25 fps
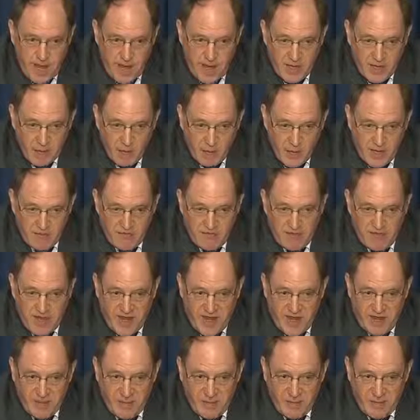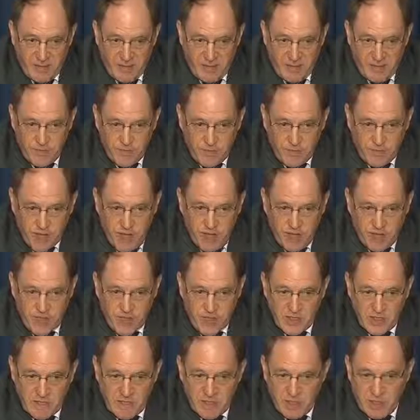and with that, the
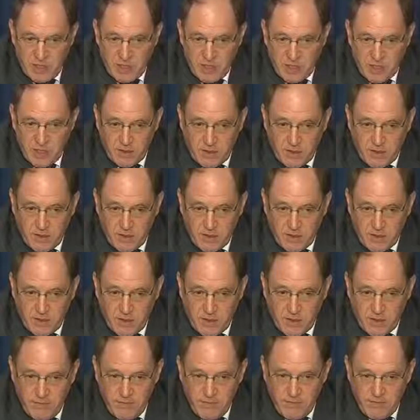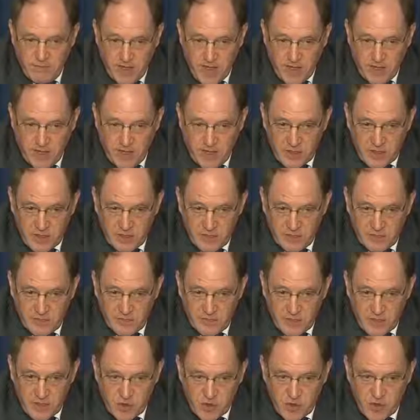rise of political violence,
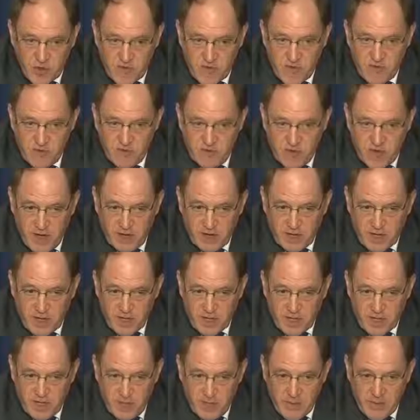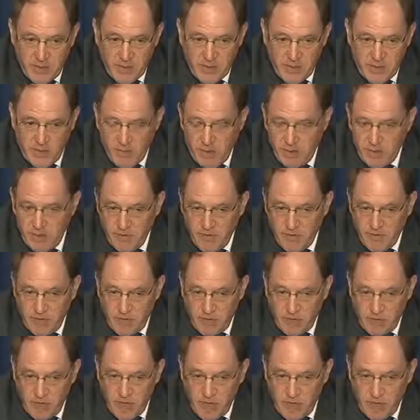extremist violence coming from the
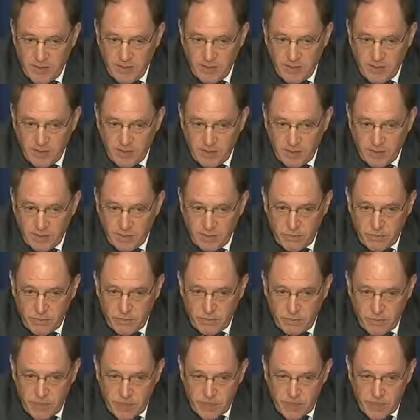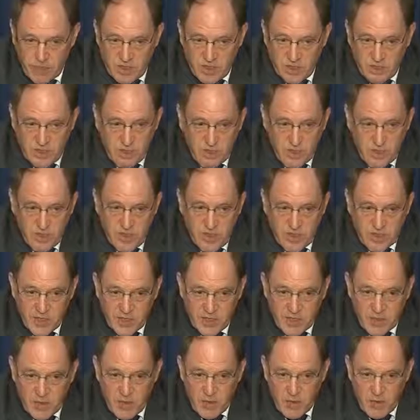far right. Just a few
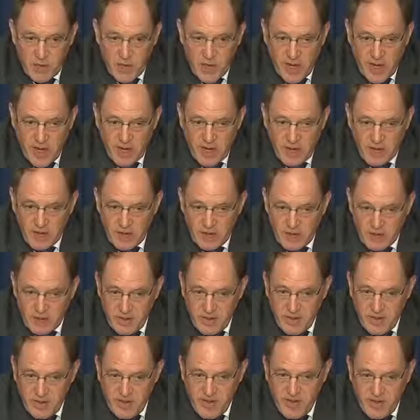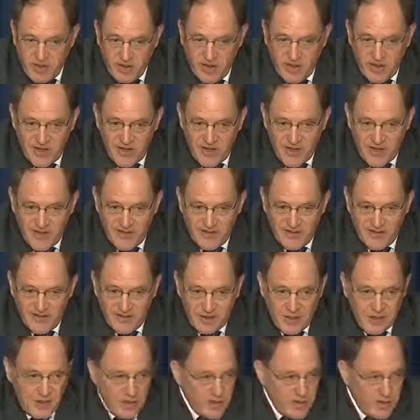days ago, an artist
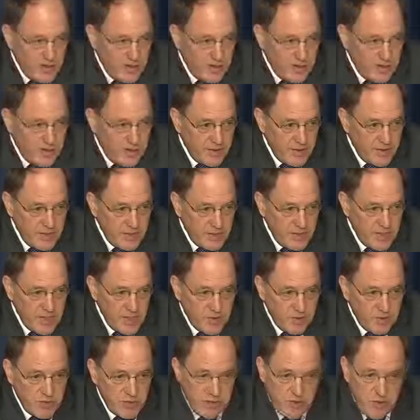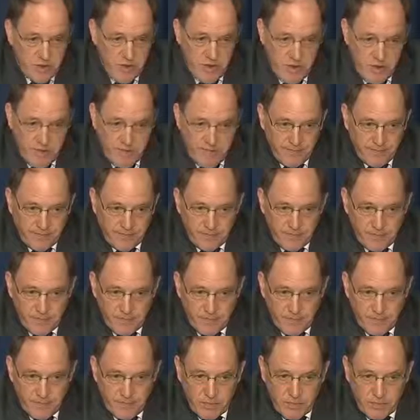in Greece was murdered
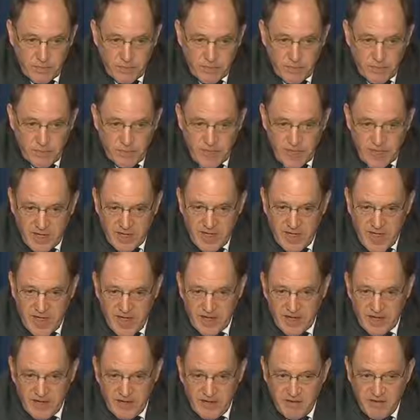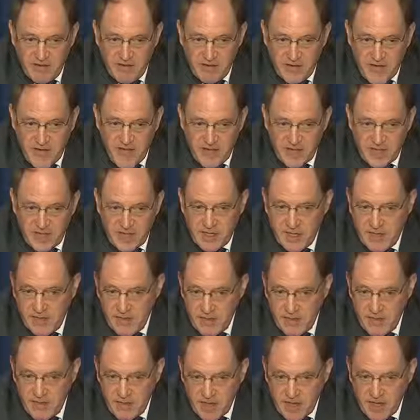by a gang of Nazi
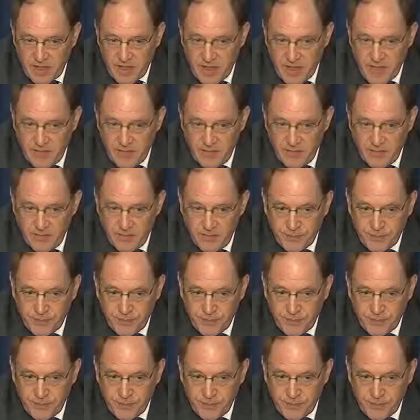thugs.